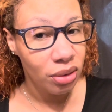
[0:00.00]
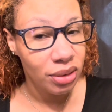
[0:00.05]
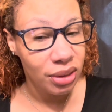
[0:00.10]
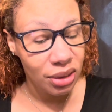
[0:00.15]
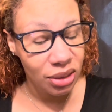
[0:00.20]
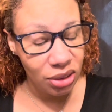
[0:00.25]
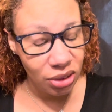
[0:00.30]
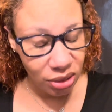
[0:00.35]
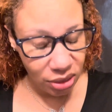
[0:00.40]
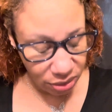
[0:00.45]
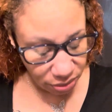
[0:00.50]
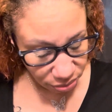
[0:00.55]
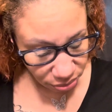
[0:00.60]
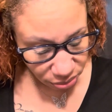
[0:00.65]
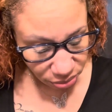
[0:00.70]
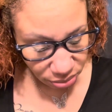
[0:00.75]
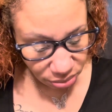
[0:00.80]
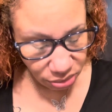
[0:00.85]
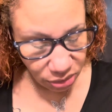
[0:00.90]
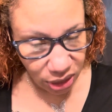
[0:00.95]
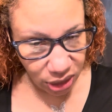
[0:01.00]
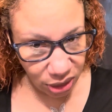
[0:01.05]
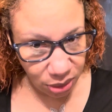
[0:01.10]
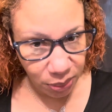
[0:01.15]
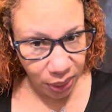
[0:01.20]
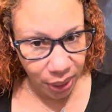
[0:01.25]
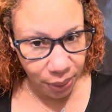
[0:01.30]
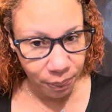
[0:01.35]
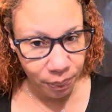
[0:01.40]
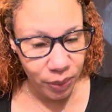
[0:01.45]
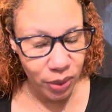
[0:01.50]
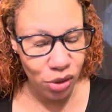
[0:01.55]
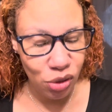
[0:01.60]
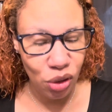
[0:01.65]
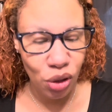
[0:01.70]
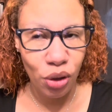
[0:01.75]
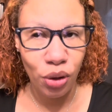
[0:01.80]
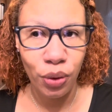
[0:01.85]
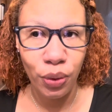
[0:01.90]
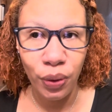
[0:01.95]
Hey guys, welcome
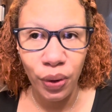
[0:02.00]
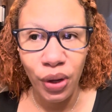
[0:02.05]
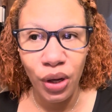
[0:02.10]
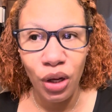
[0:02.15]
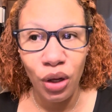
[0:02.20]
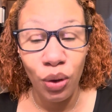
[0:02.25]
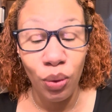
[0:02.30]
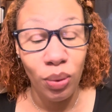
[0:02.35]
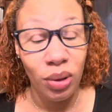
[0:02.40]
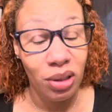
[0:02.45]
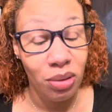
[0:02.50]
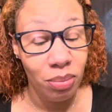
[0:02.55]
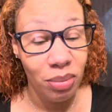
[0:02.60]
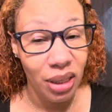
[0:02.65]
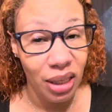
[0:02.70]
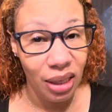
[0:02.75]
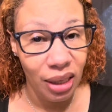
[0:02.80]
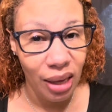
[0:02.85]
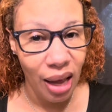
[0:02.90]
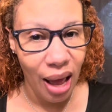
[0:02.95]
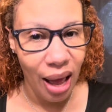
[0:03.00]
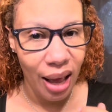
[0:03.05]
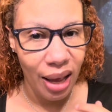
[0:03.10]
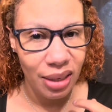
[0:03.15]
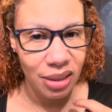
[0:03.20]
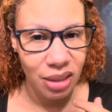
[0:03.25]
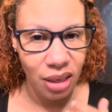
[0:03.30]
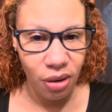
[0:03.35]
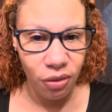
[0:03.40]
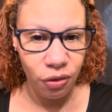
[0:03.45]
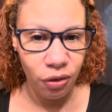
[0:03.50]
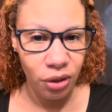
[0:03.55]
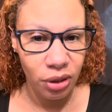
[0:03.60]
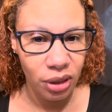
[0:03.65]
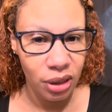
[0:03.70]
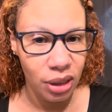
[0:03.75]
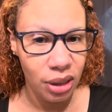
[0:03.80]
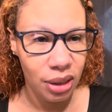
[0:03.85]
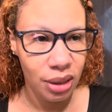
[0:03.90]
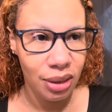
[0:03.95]
back. I had to voice over the beginning of
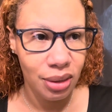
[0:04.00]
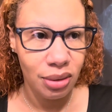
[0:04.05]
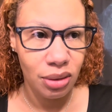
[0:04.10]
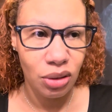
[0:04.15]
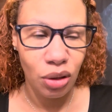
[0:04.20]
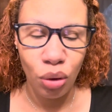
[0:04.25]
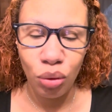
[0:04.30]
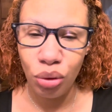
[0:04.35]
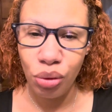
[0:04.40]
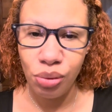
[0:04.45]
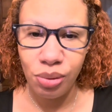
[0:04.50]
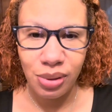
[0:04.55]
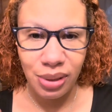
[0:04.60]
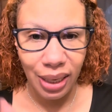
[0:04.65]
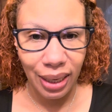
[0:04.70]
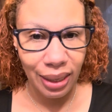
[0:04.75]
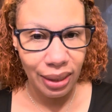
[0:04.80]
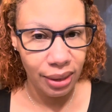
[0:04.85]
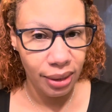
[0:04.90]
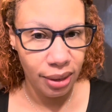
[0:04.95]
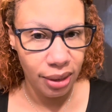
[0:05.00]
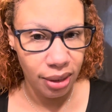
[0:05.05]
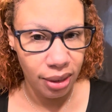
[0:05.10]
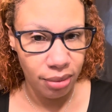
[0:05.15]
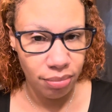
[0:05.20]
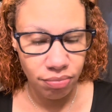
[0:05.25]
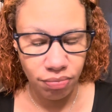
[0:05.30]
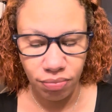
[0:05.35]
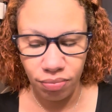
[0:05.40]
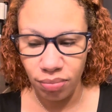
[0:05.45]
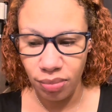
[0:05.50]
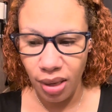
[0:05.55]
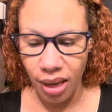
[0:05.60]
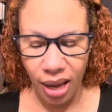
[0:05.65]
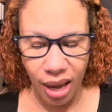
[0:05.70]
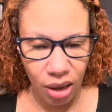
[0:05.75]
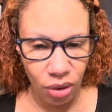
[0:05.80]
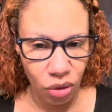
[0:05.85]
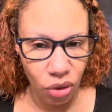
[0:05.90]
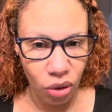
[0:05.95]
this because there was some
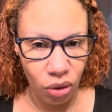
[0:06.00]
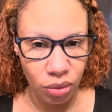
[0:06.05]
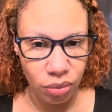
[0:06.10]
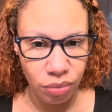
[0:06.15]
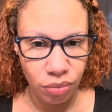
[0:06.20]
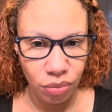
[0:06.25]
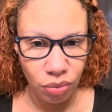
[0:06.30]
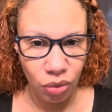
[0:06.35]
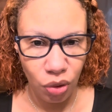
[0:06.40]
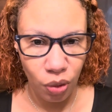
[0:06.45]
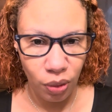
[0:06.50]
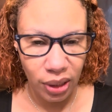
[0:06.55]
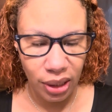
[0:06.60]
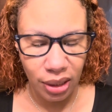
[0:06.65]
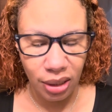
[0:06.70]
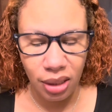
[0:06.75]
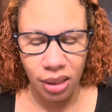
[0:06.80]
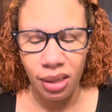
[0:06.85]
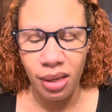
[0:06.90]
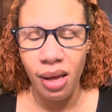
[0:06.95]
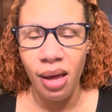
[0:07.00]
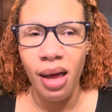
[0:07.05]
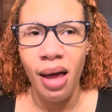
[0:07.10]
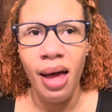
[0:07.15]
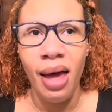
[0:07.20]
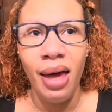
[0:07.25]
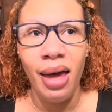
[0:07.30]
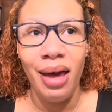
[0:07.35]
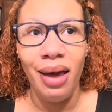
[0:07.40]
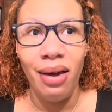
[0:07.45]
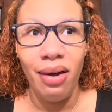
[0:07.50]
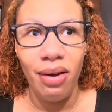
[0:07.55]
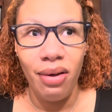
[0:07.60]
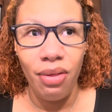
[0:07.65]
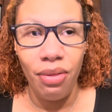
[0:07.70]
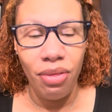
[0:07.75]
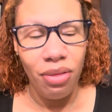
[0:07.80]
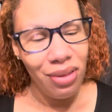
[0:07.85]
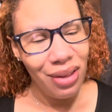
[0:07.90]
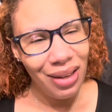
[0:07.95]
extreme noise in the background, but let's jump